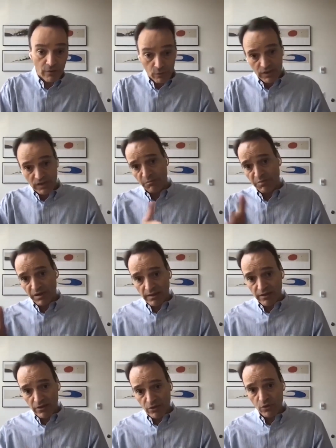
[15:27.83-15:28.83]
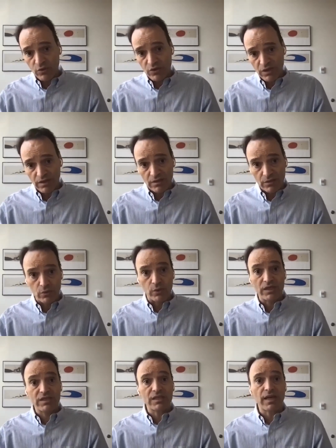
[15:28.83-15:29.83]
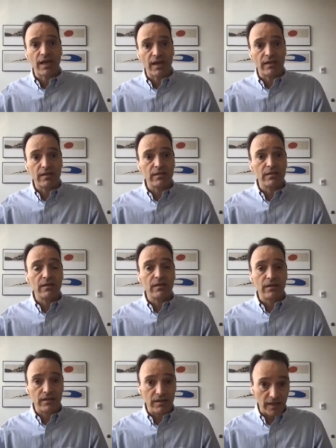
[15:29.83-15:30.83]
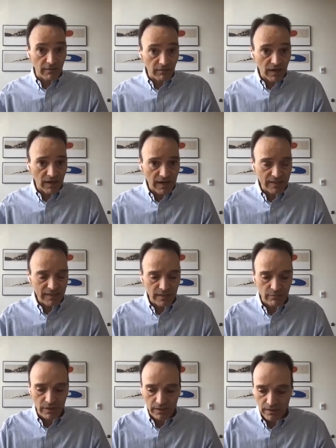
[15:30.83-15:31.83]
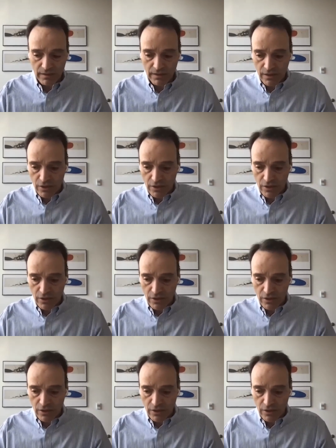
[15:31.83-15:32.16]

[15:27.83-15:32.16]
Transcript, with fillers: We typically use it to extend the evening activity.